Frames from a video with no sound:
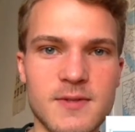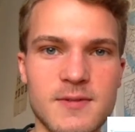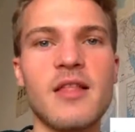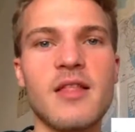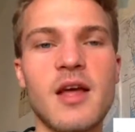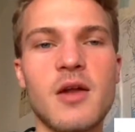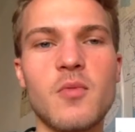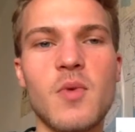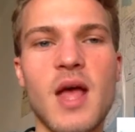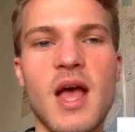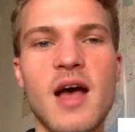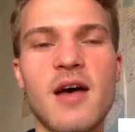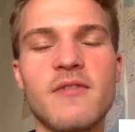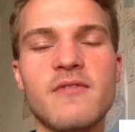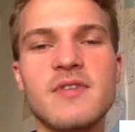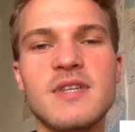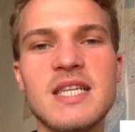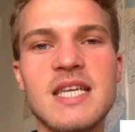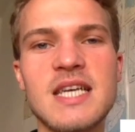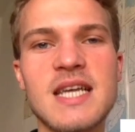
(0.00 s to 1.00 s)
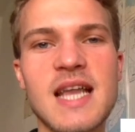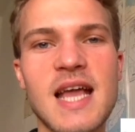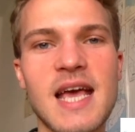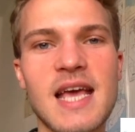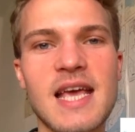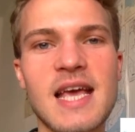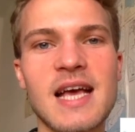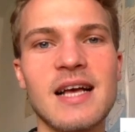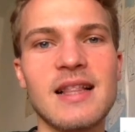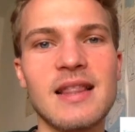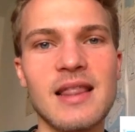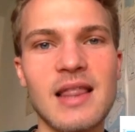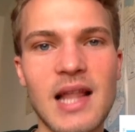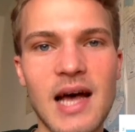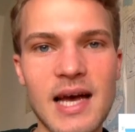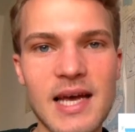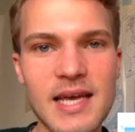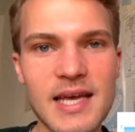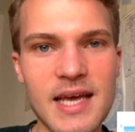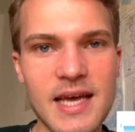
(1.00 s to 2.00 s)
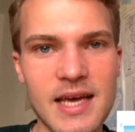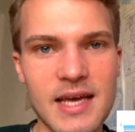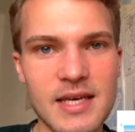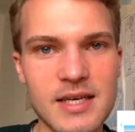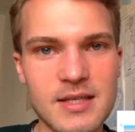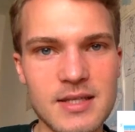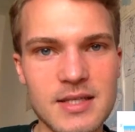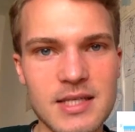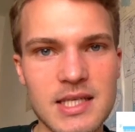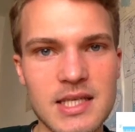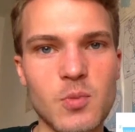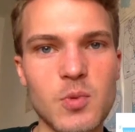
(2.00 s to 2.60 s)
And then we have D N A ligase,